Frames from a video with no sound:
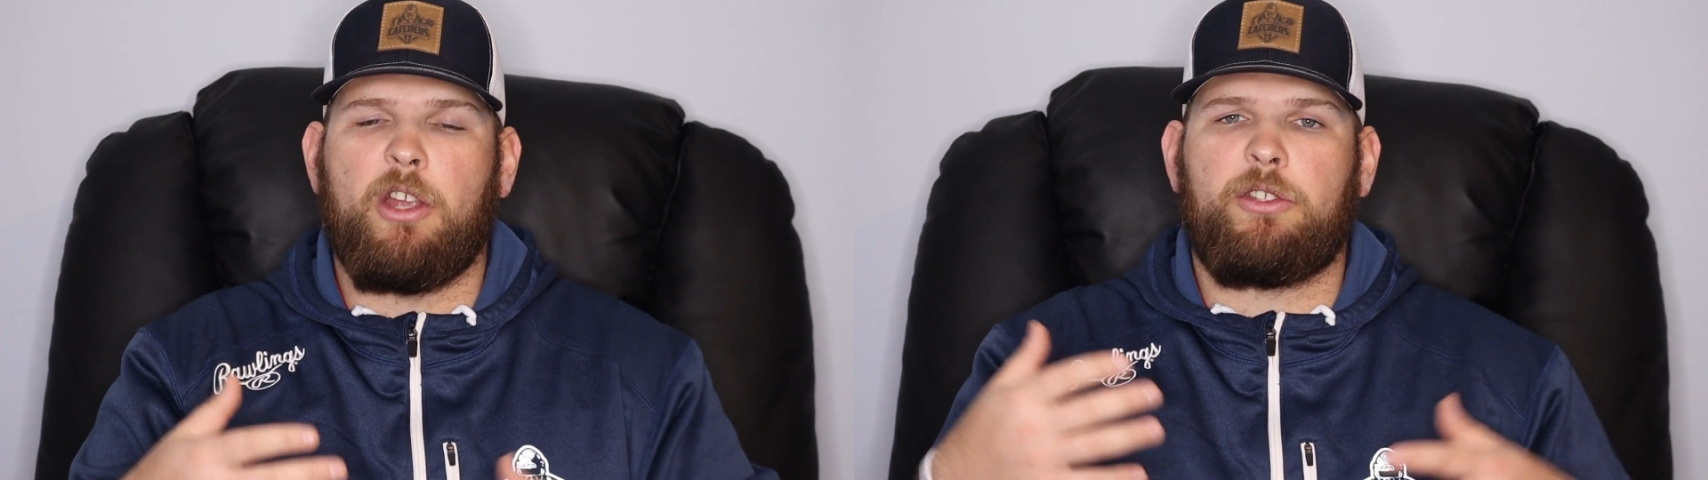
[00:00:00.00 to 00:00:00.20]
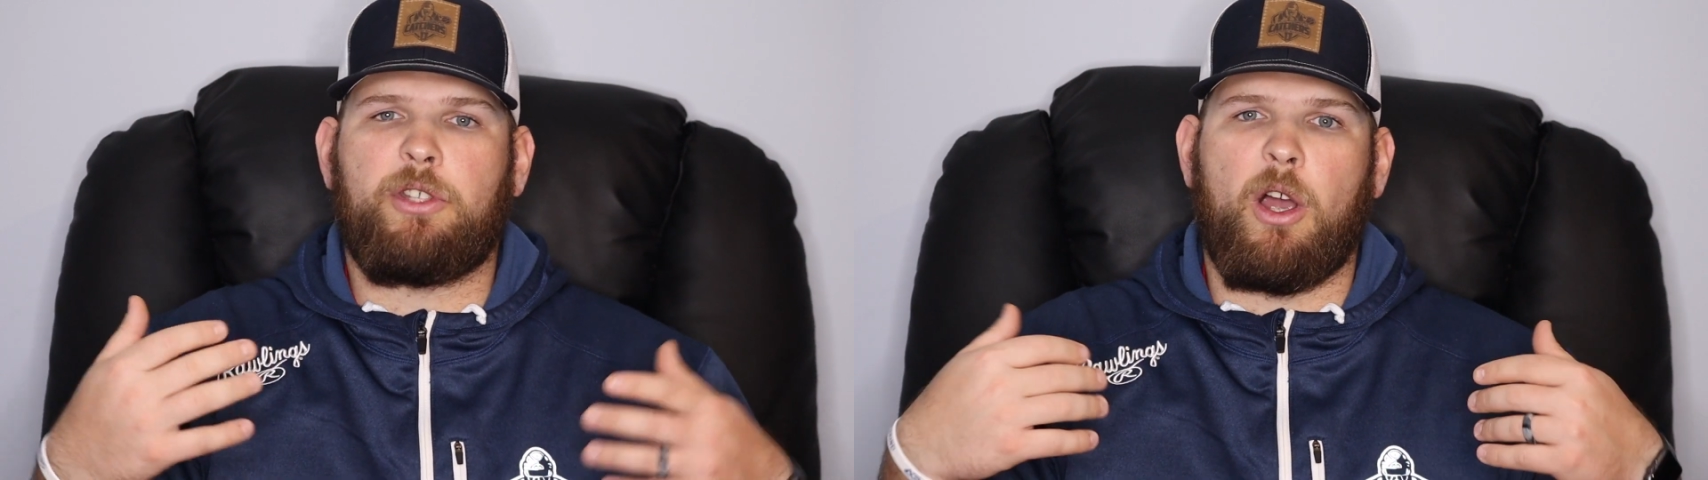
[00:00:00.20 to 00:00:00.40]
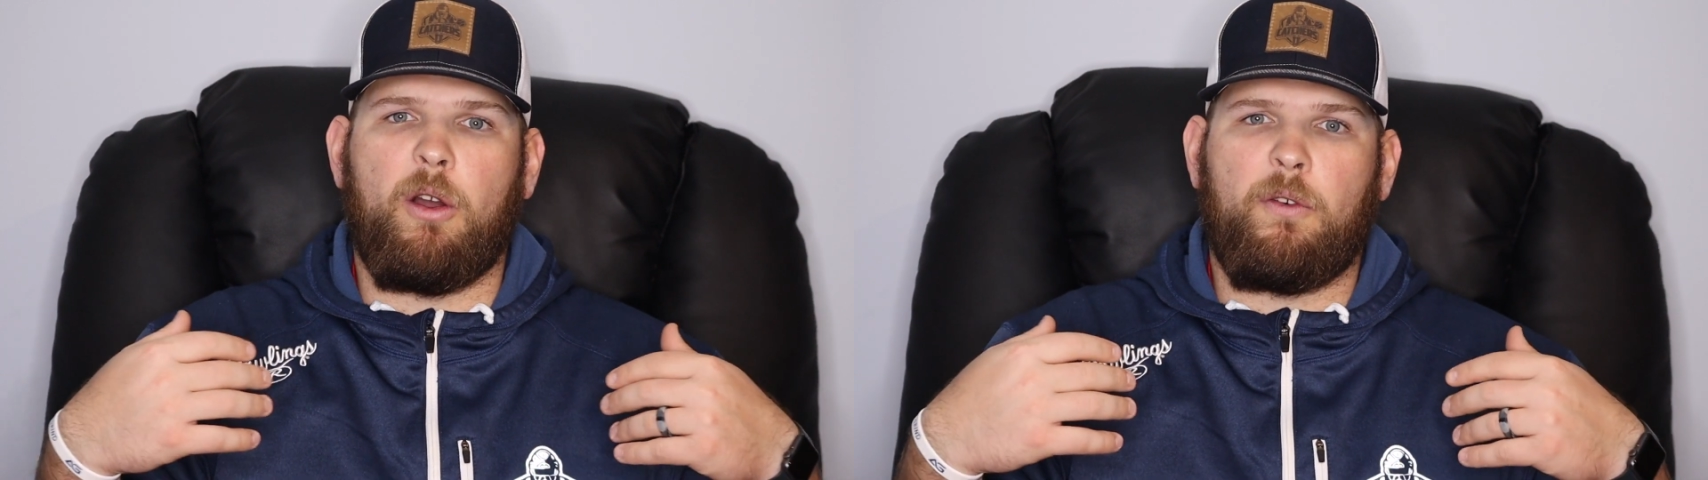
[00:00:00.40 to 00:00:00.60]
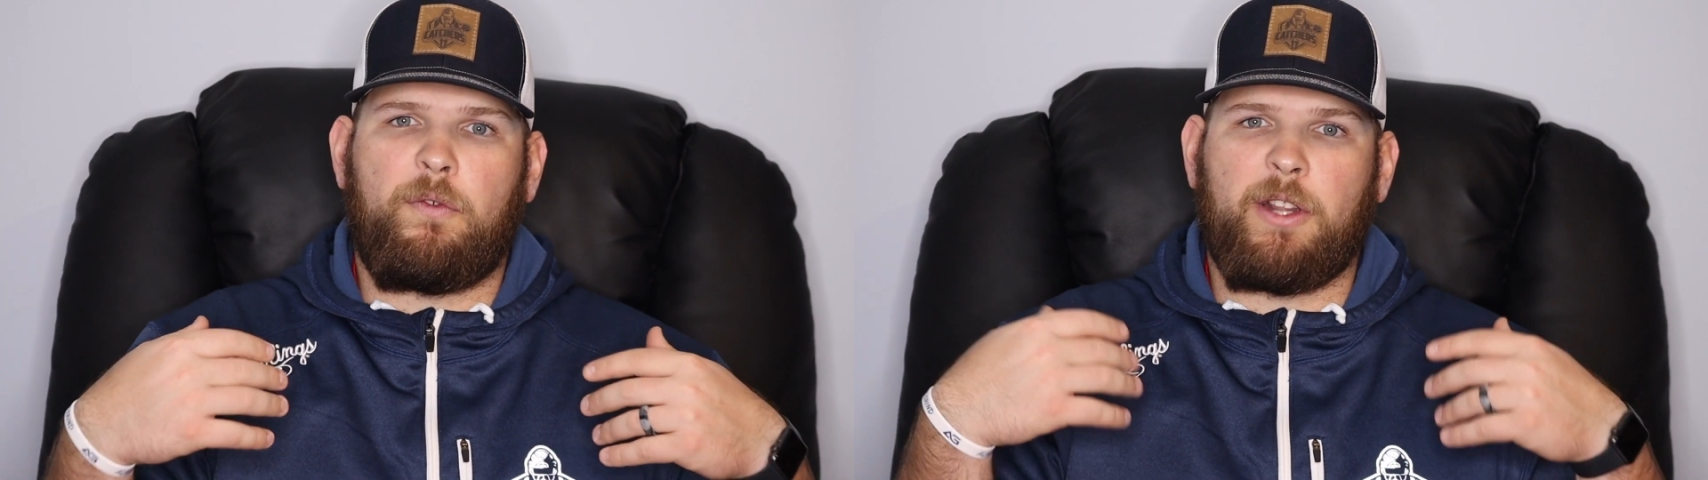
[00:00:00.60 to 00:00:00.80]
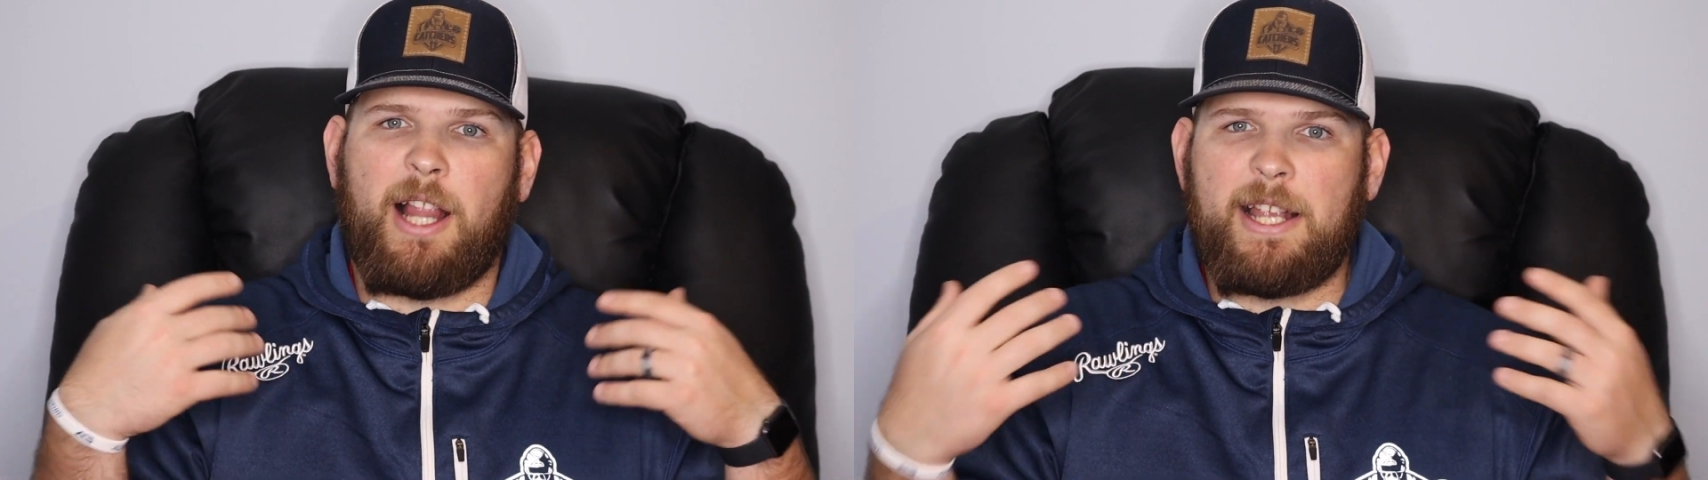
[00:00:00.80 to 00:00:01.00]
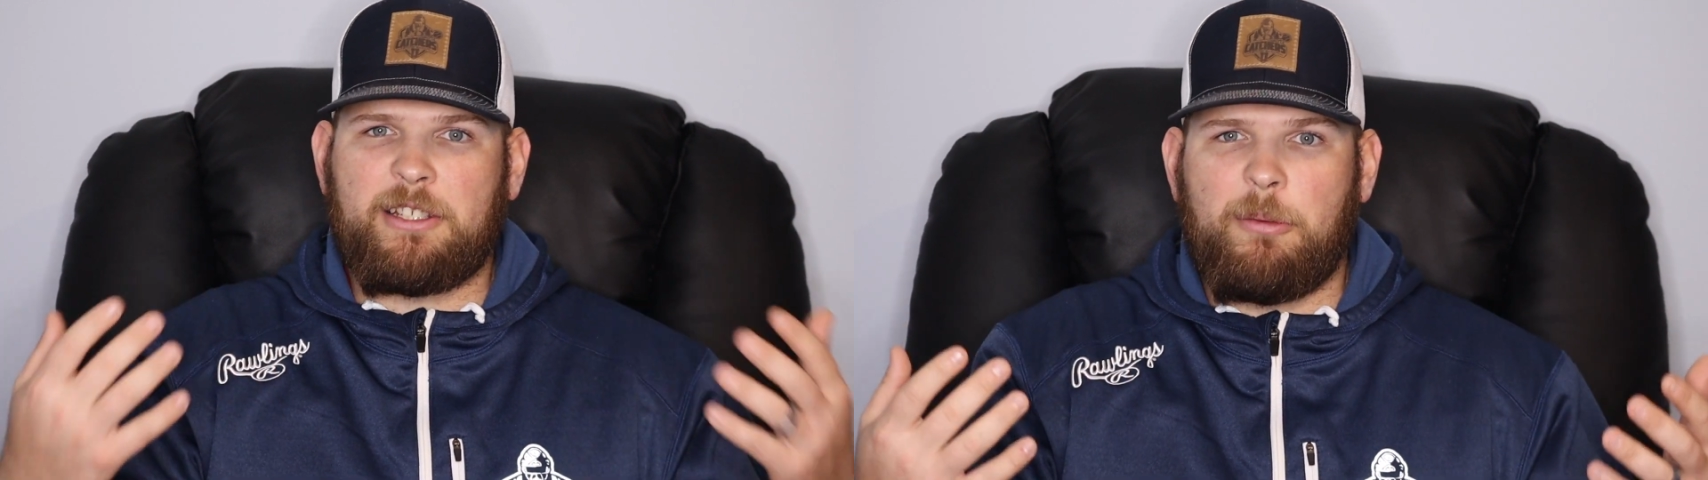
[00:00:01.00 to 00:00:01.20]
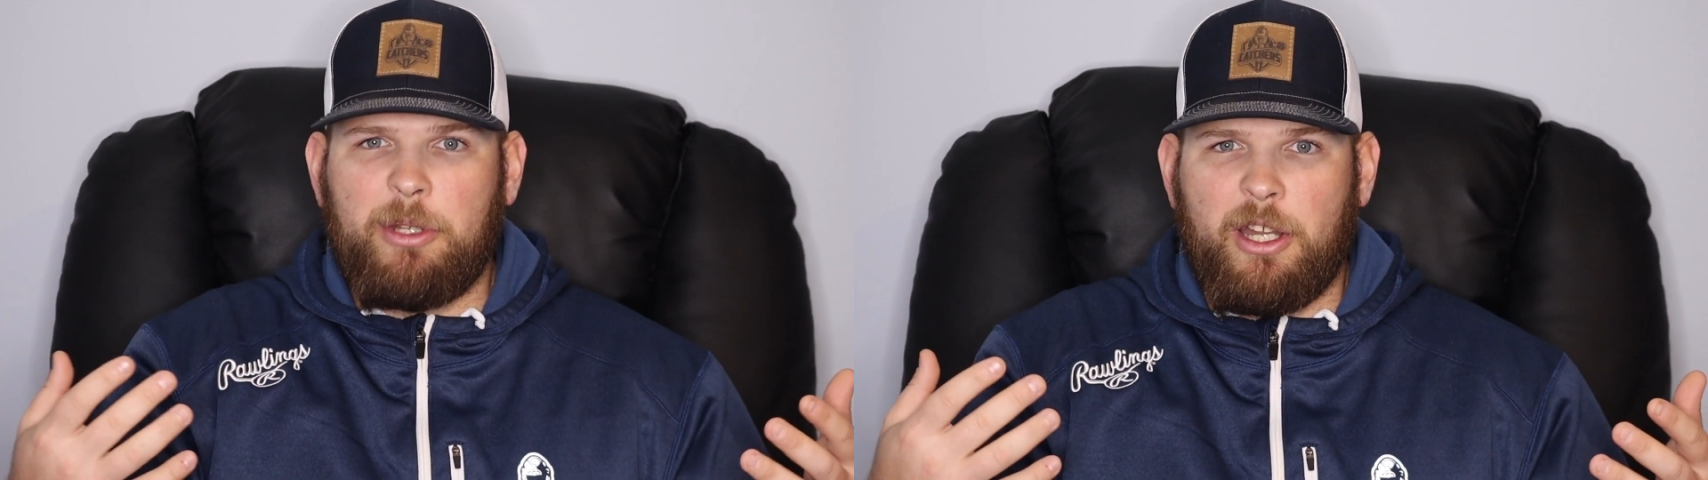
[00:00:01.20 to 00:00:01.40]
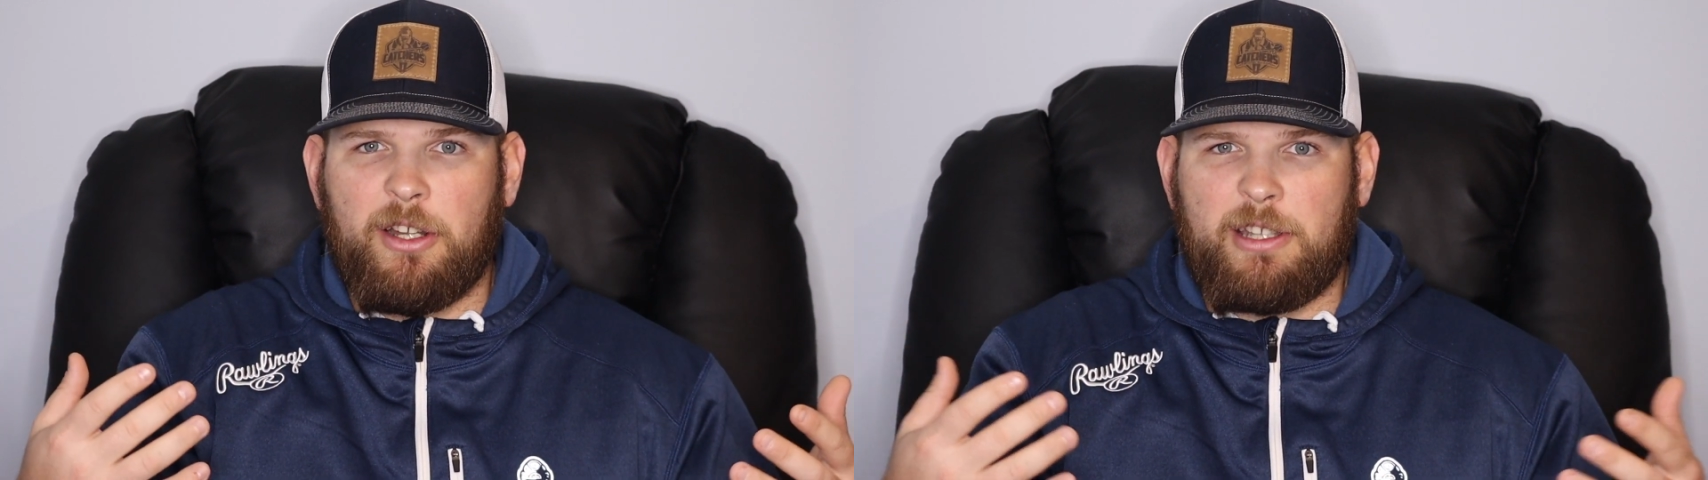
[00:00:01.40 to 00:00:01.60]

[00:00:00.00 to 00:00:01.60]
So for the last couple of years,